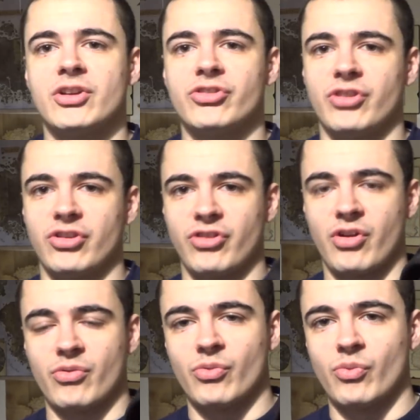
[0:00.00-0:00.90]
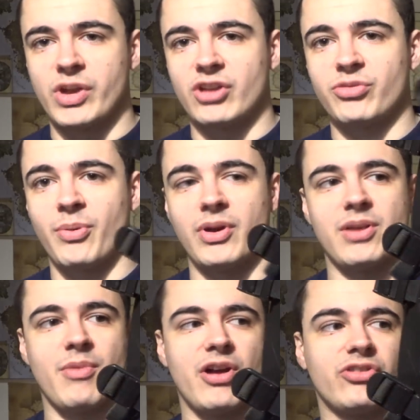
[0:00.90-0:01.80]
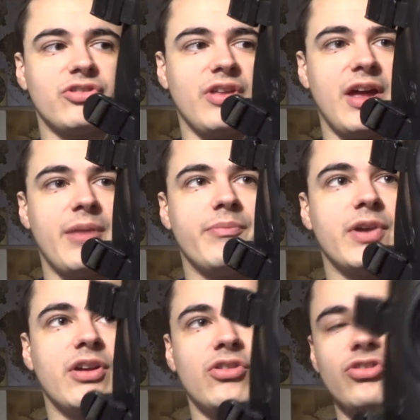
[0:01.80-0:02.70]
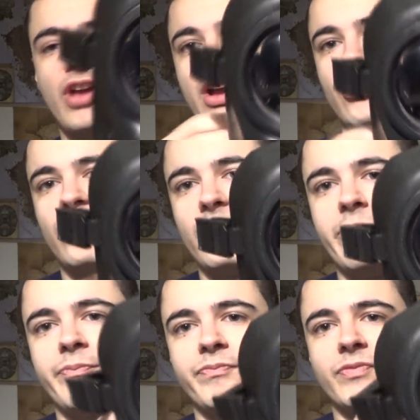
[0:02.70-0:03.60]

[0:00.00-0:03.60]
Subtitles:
so there's no weak spot in the mask there, because actual